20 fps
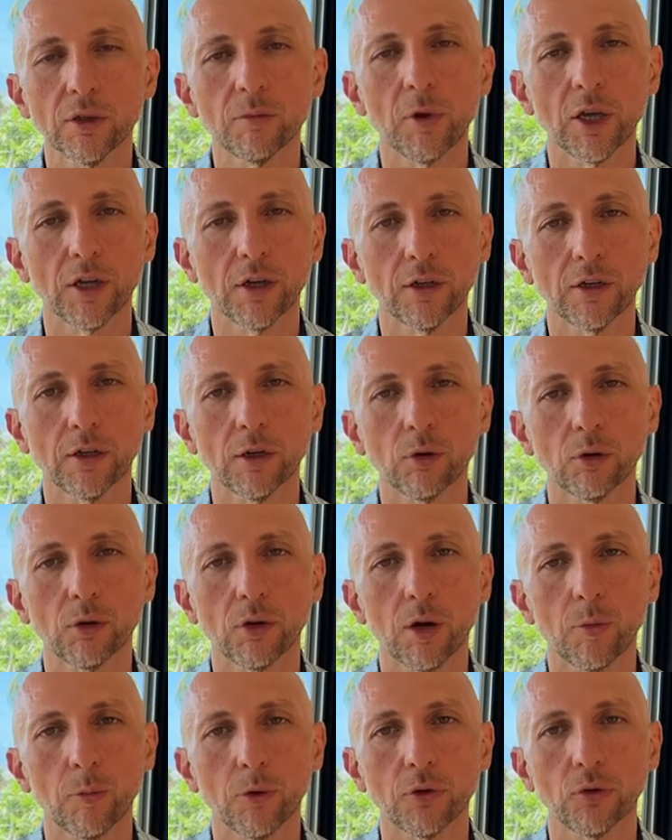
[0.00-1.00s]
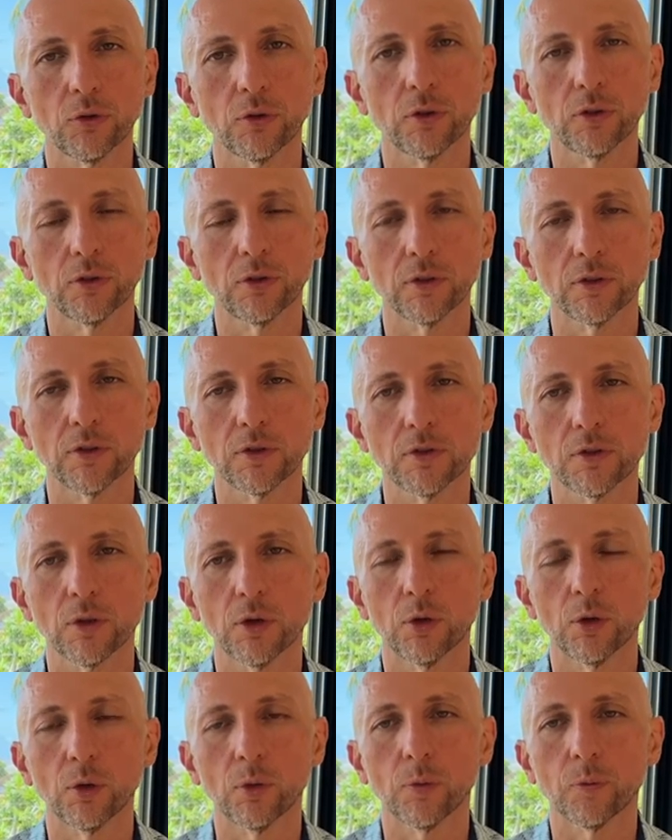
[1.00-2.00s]
made it equal opportunity.
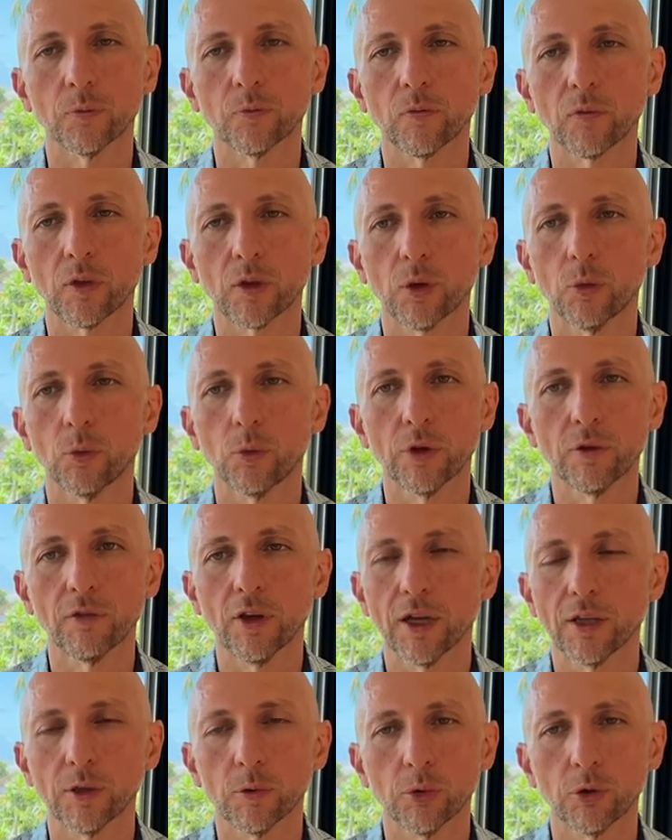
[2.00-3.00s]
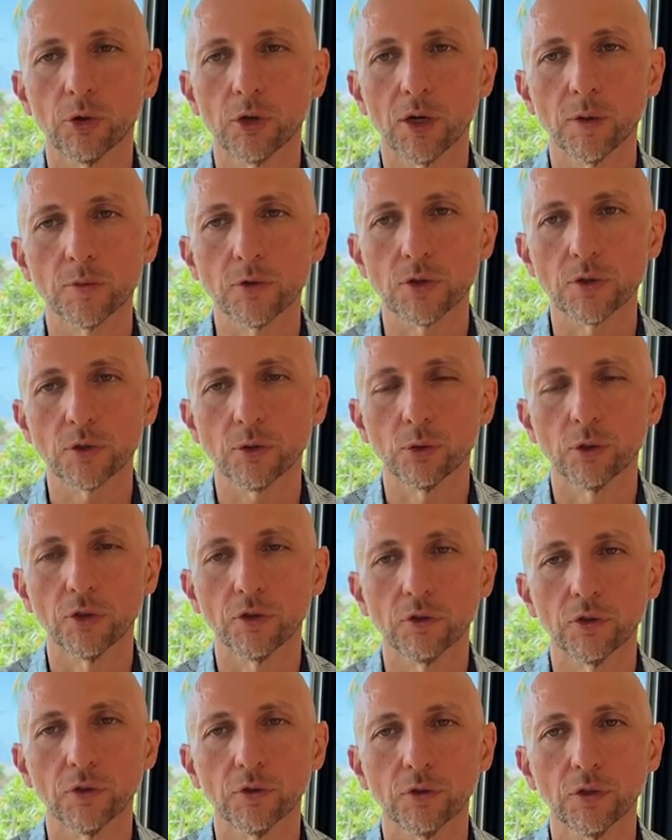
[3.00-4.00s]
So we've had the program since
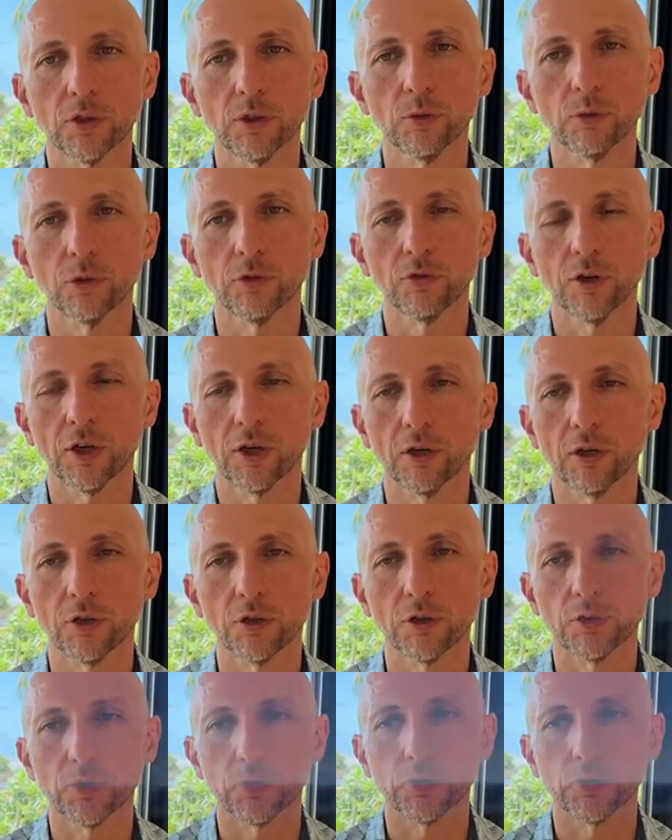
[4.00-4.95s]
2015. We've had hundreds